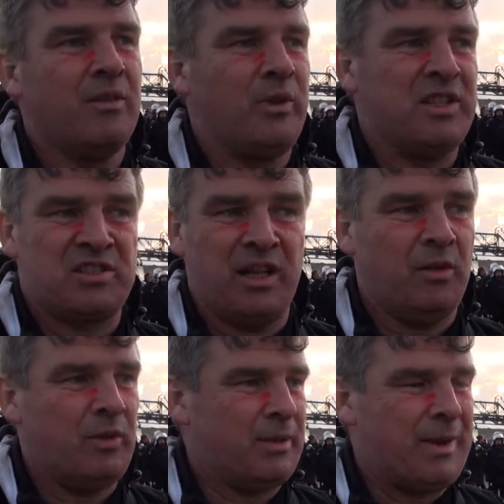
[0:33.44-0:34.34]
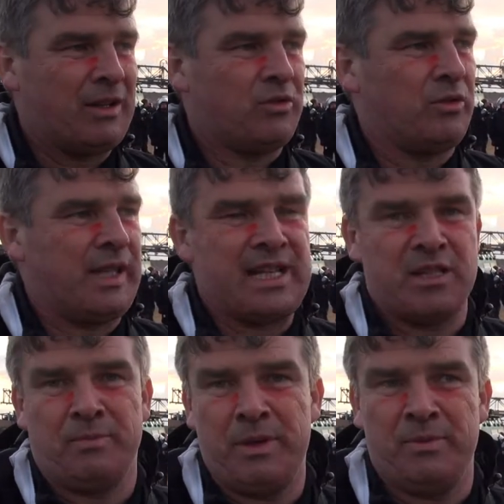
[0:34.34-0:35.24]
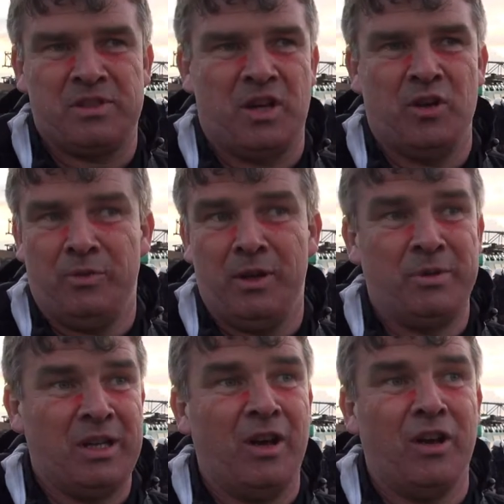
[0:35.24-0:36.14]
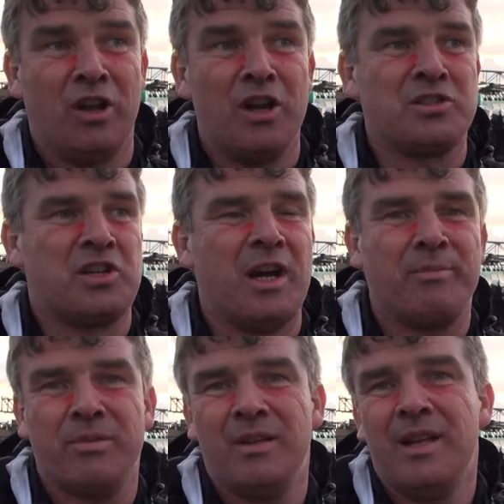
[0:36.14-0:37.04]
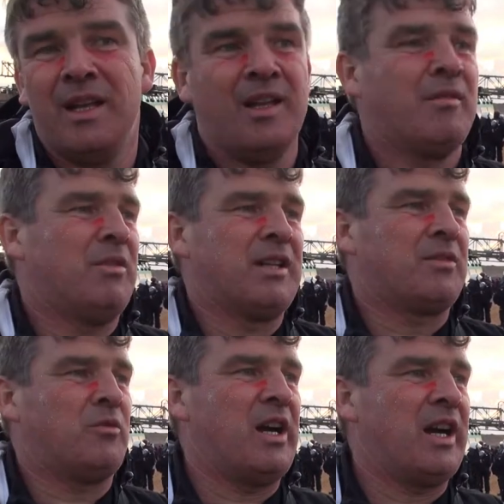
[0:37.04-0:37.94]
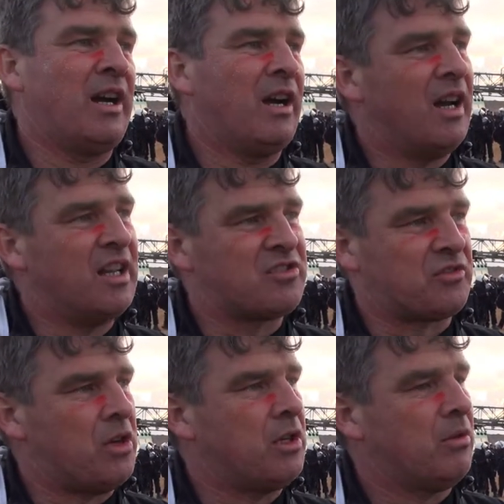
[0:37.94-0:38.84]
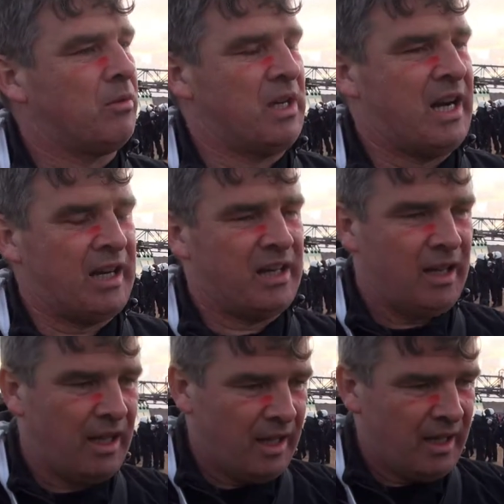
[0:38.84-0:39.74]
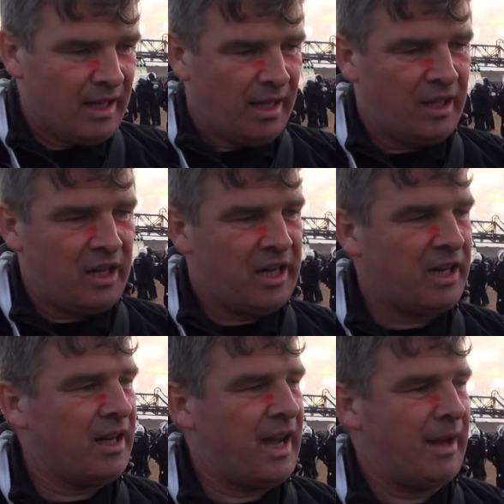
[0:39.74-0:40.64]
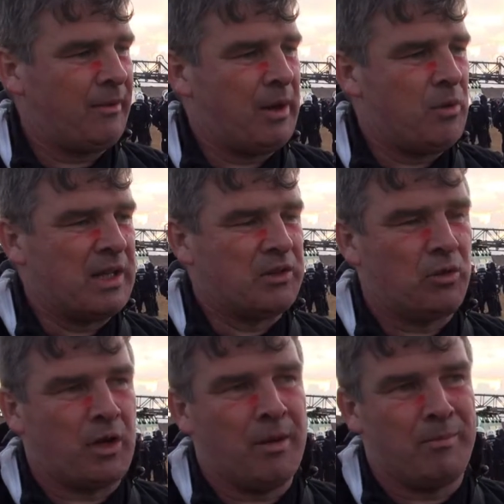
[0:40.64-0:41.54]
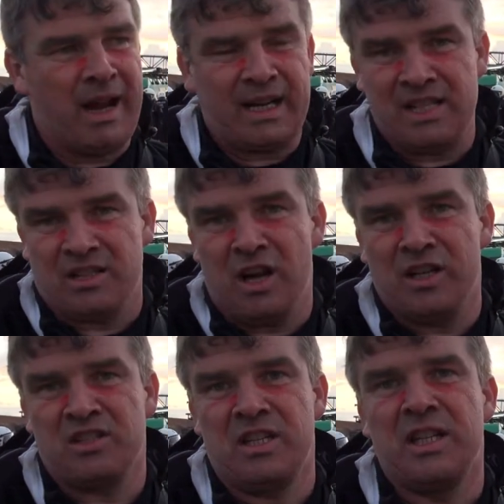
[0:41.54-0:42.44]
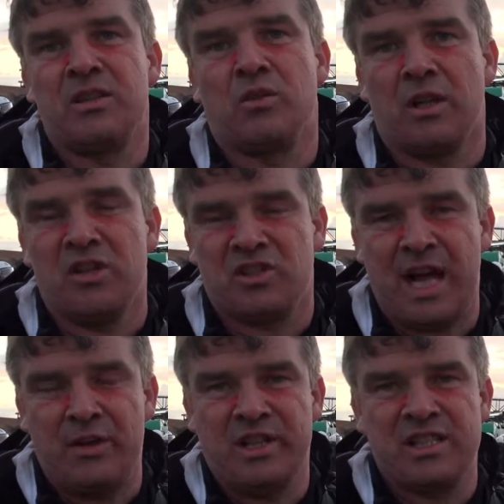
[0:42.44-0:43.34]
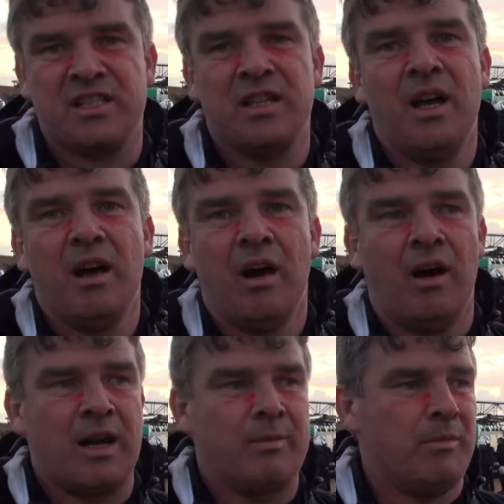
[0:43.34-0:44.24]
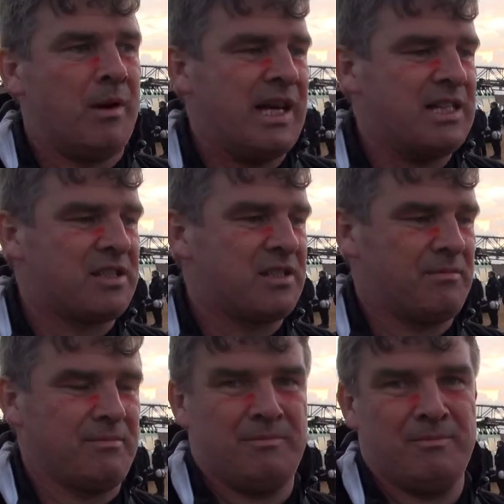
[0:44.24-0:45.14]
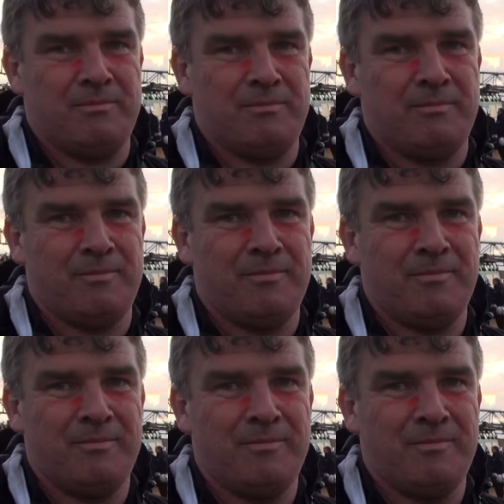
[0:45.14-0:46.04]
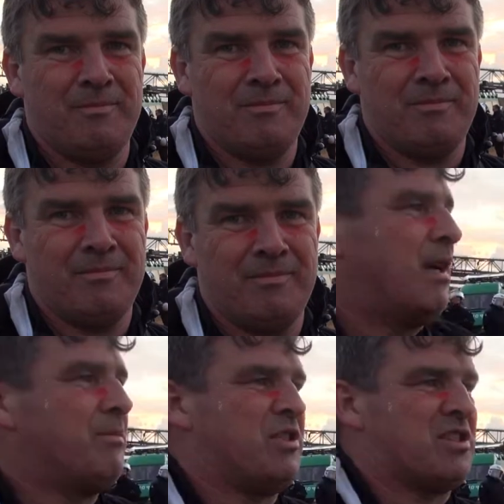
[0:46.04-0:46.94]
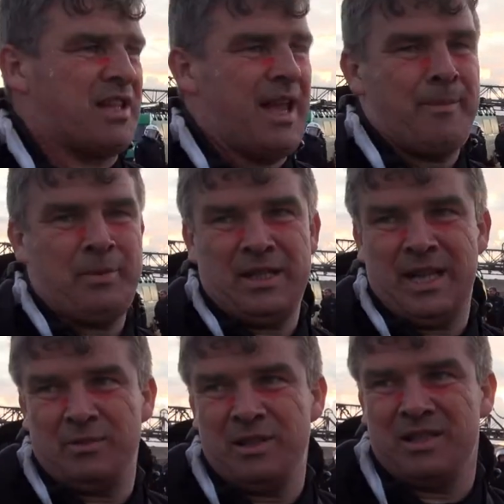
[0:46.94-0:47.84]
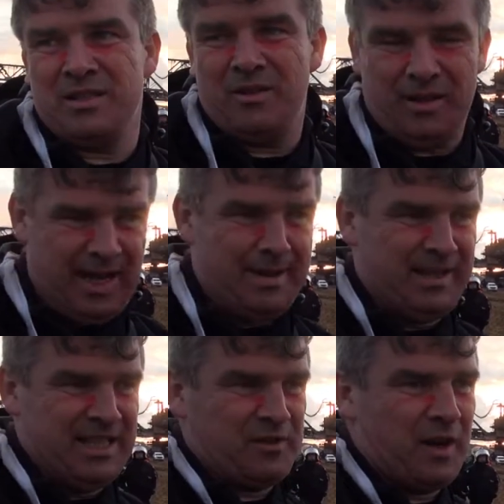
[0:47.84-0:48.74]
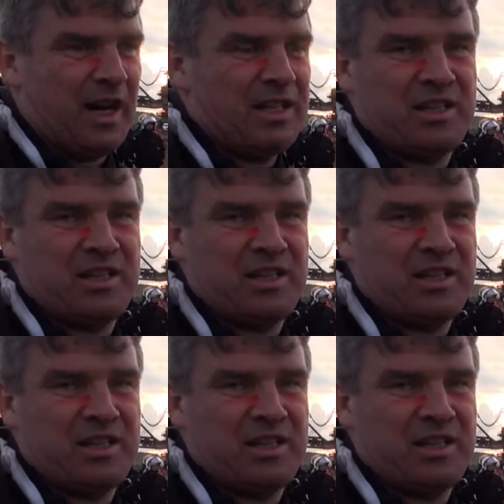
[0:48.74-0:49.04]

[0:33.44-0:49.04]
We are still with about two thousand people, so it will be a long job. But we are uh, strong, we are here, and we want to come back as long as needed to close down these horrible mines. I'm just happy that we came this far.